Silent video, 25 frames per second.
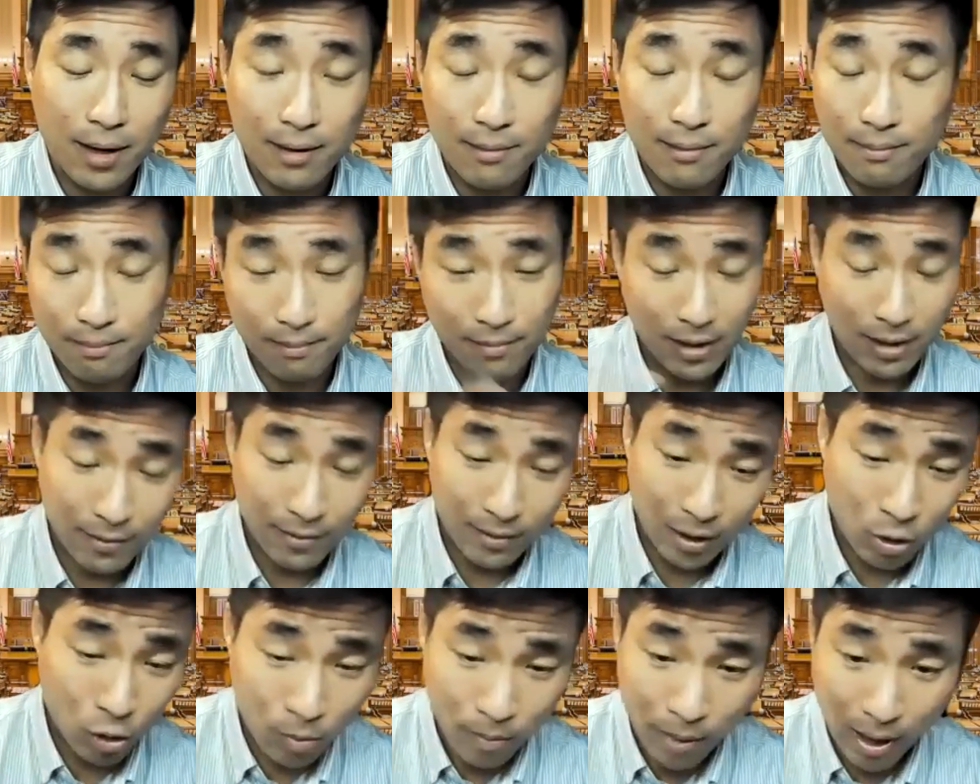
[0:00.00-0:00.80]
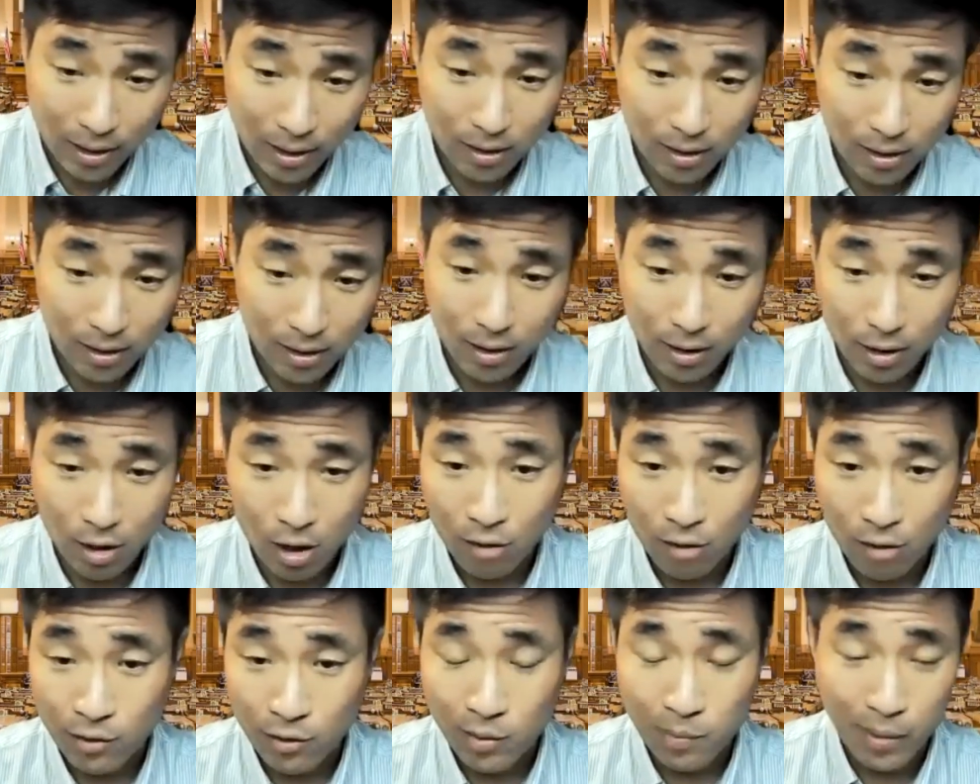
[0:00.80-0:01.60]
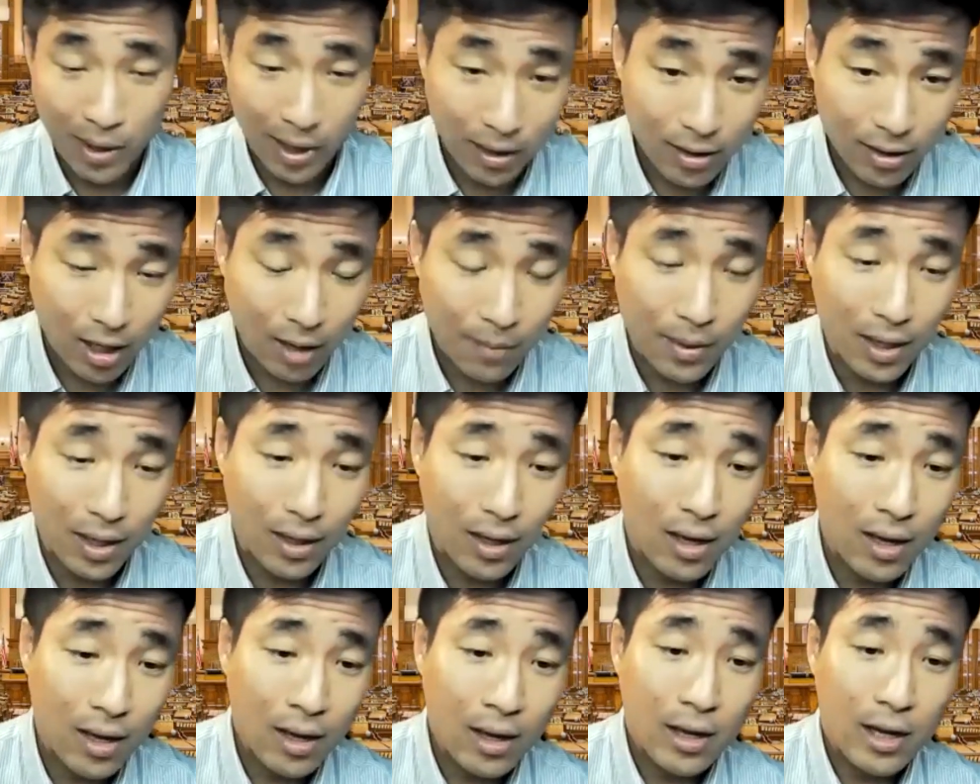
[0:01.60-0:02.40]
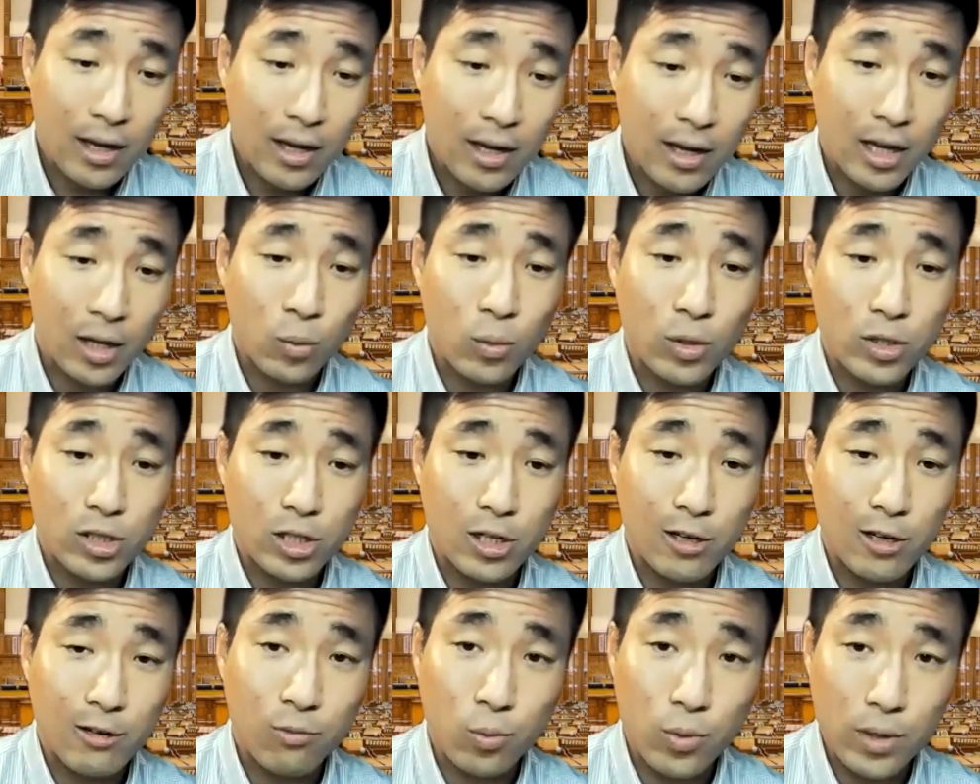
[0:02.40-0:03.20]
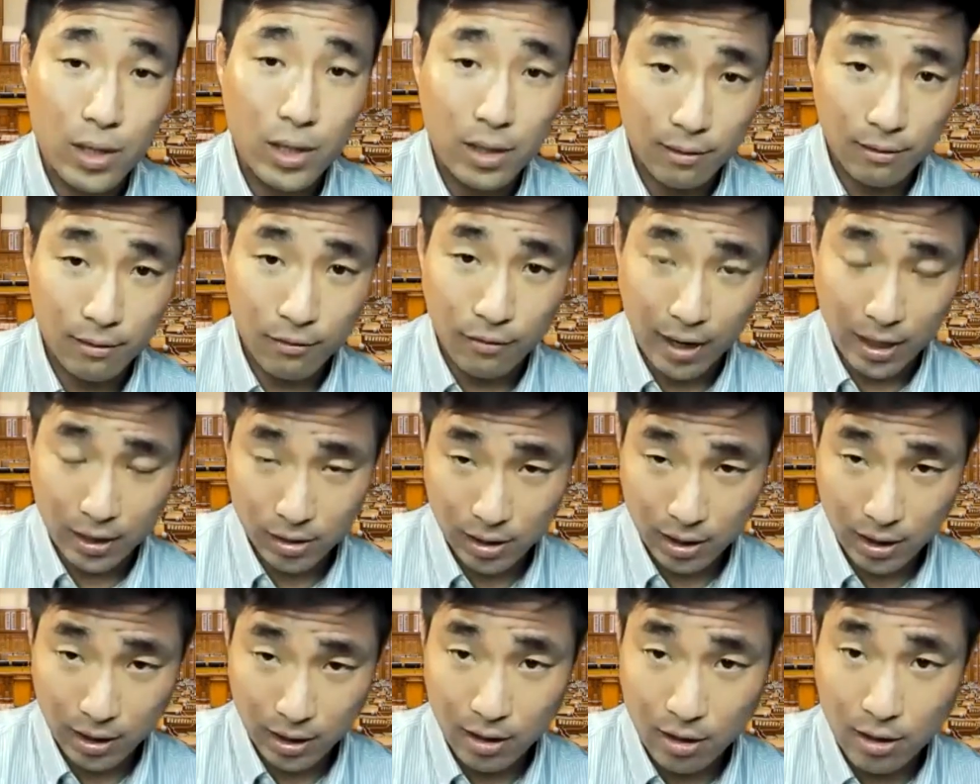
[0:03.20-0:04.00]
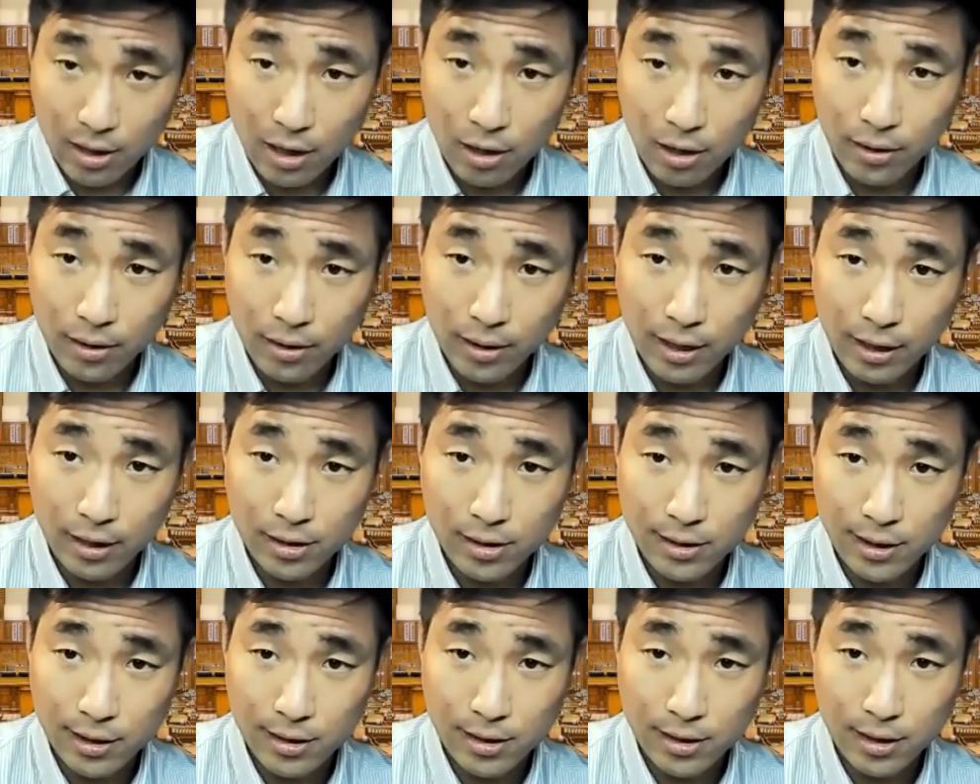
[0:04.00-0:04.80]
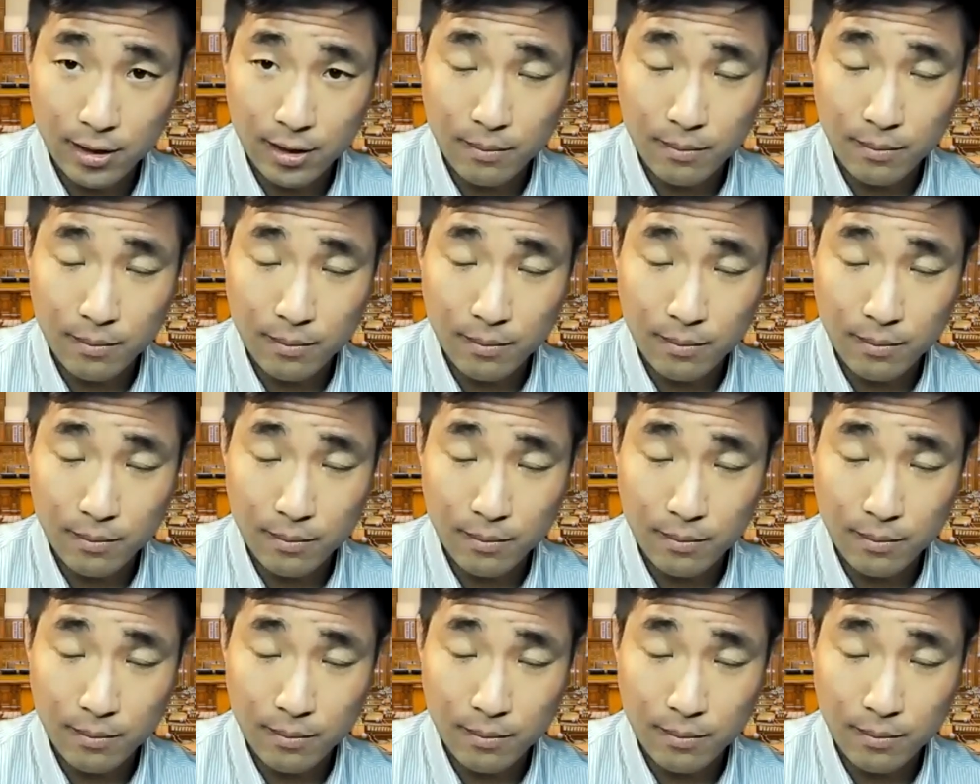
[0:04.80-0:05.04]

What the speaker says: even going back to the COVID pandemic, in which if we invest in our healthcare system